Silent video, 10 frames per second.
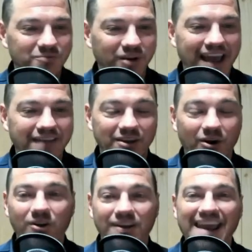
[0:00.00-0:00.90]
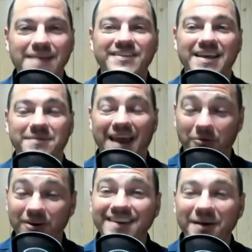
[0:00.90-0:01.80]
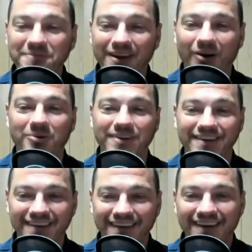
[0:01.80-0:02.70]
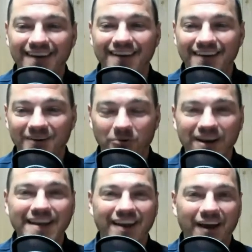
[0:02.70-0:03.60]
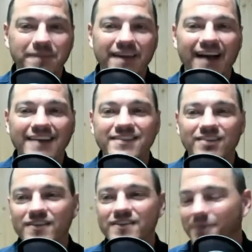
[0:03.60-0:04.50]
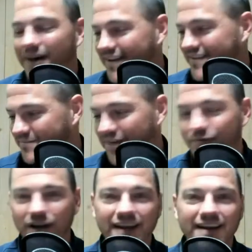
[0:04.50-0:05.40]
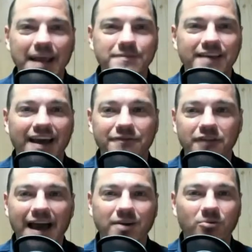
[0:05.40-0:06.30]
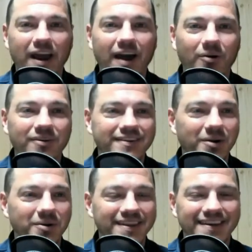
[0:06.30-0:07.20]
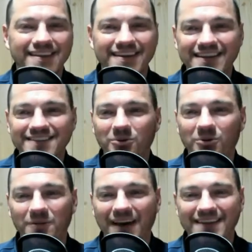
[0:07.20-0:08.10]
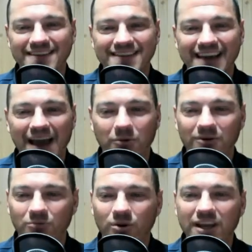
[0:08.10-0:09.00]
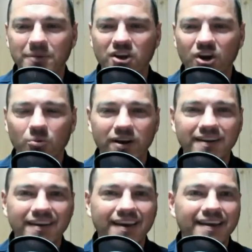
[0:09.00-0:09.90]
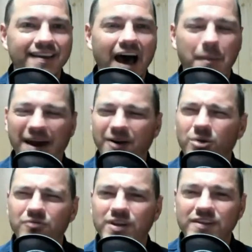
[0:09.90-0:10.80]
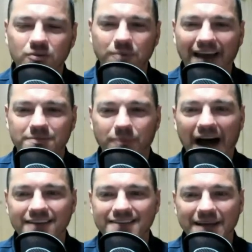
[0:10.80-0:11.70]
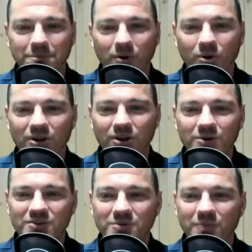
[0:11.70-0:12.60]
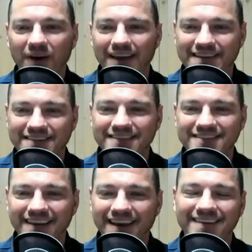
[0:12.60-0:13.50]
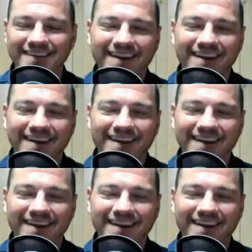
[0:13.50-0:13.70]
we're going to have the all name team. Yeah, we're getting up there, aren't we? We're getting up there. I saw some different nicknames kind of flying around, in the Discord about this guy. We'll get him a good one. I don't know if you can surpass Bosnian Bulldozer, but this is, I